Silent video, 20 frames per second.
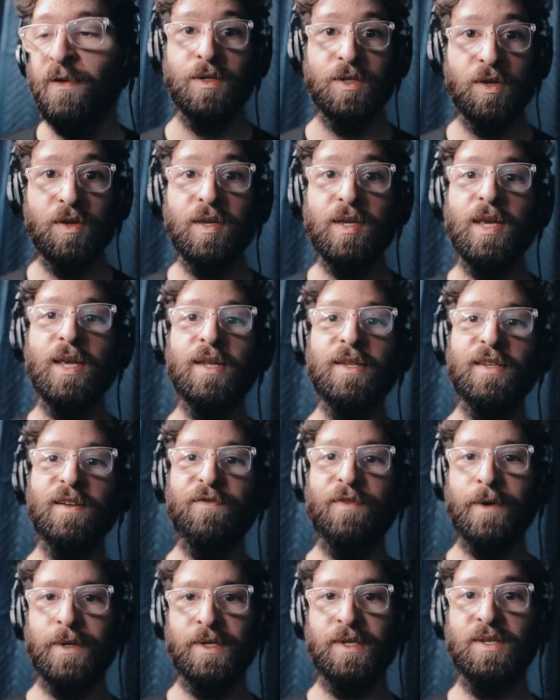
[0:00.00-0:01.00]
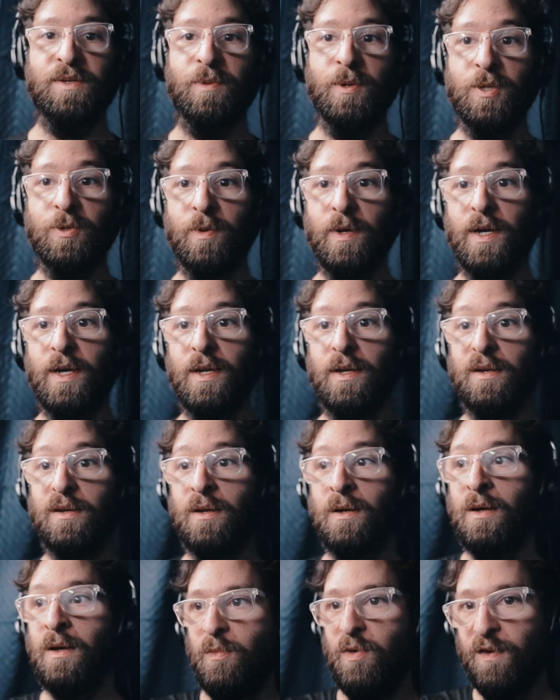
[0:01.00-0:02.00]
So the key differences between
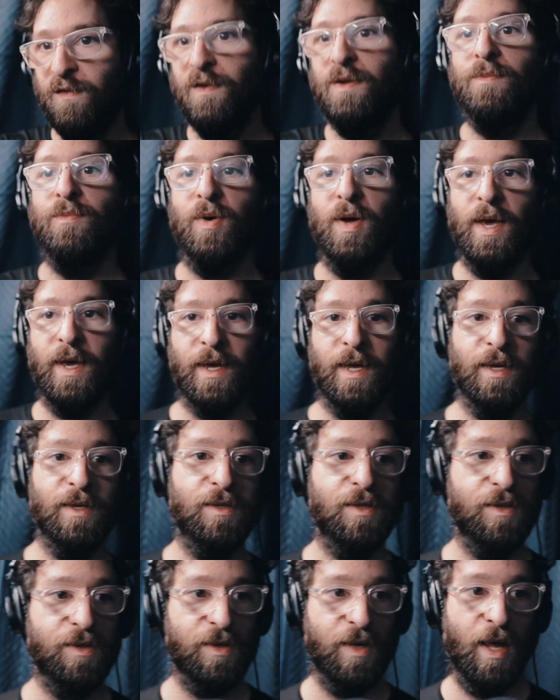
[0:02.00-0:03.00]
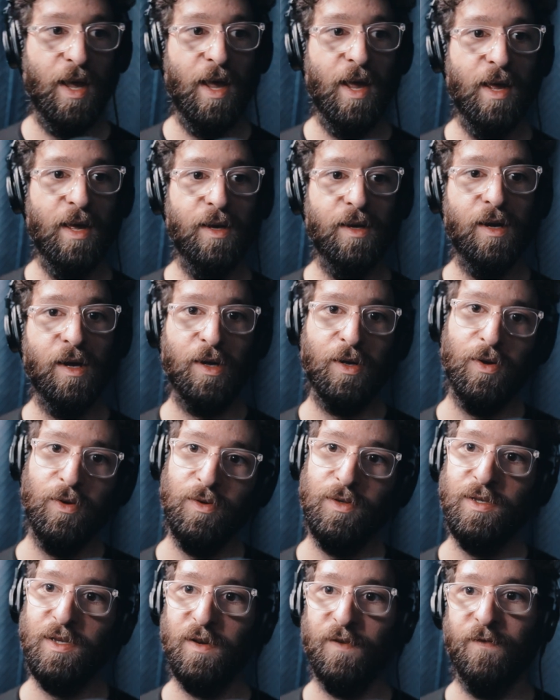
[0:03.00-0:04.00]
moving blankets and
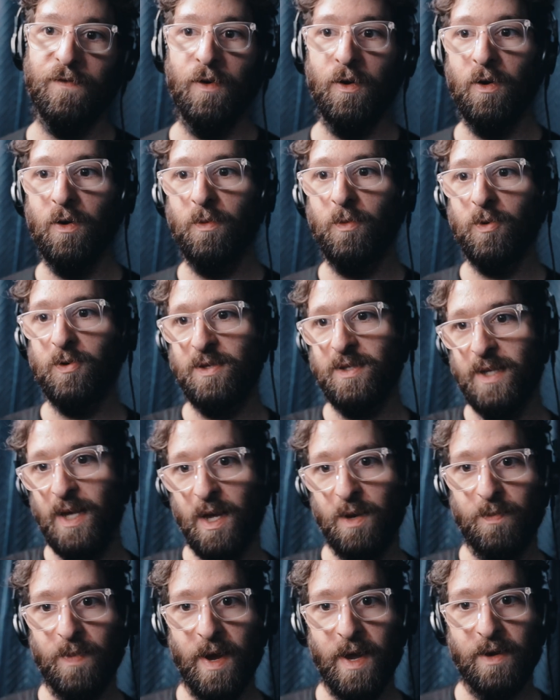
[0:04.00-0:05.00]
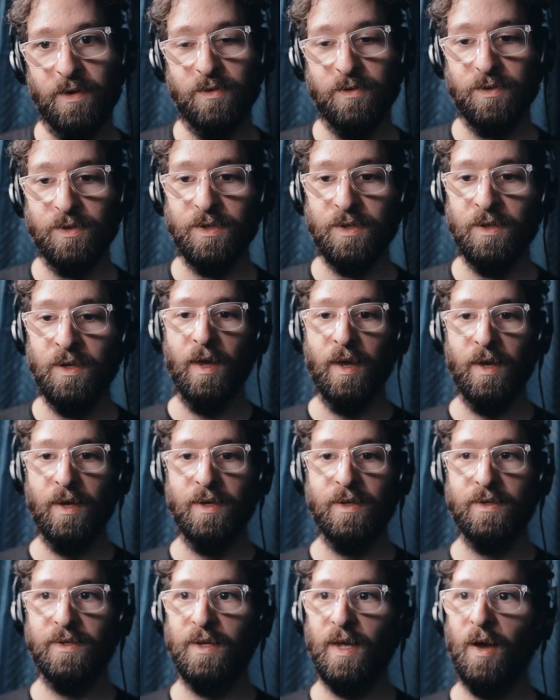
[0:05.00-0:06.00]
acoustic foam or sound panels
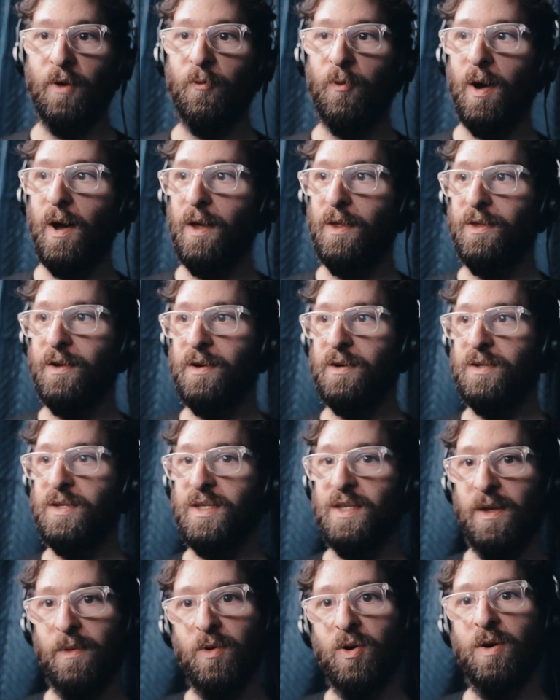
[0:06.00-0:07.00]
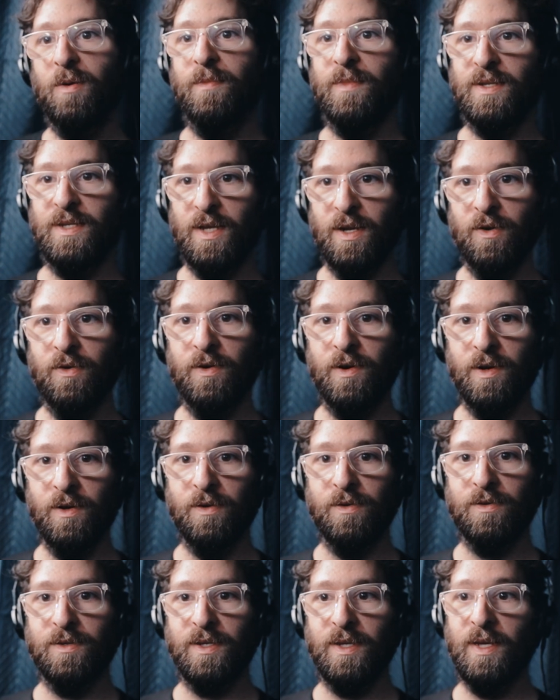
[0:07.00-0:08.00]
is that while they're similar
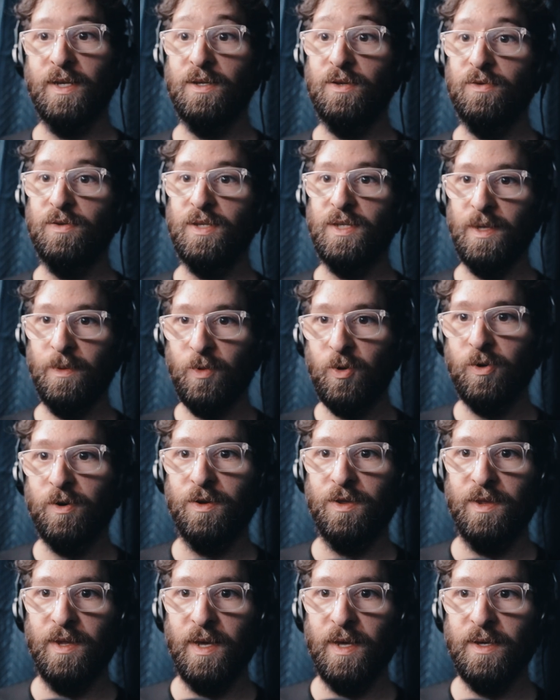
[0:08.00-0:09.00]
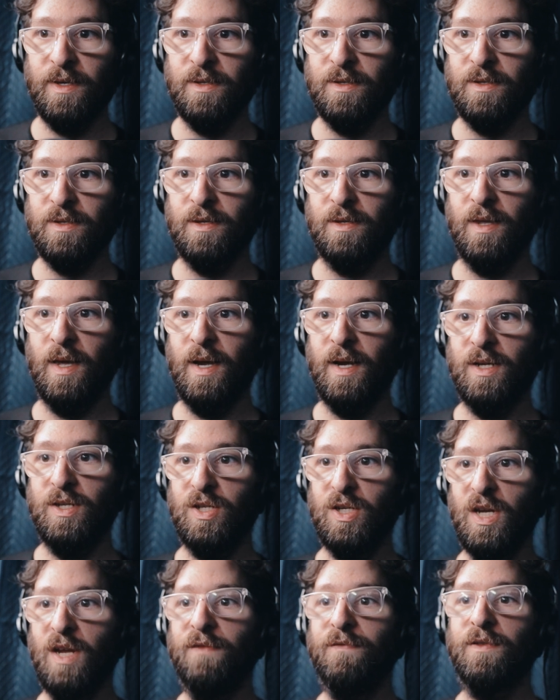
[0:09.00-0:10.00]
materials and they do similar things, they
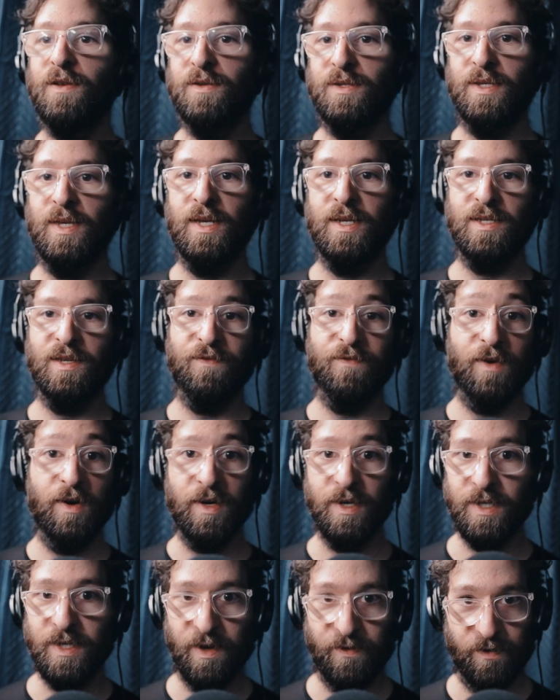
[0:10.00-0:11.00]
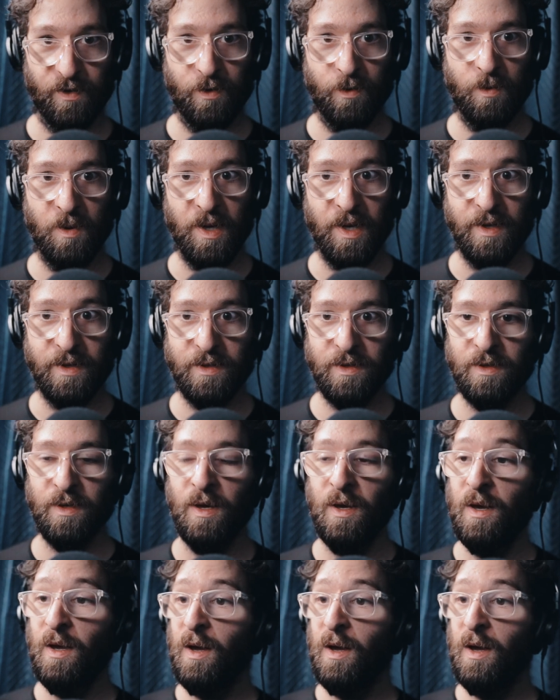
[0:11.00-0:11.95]
achieve those things in very different ways.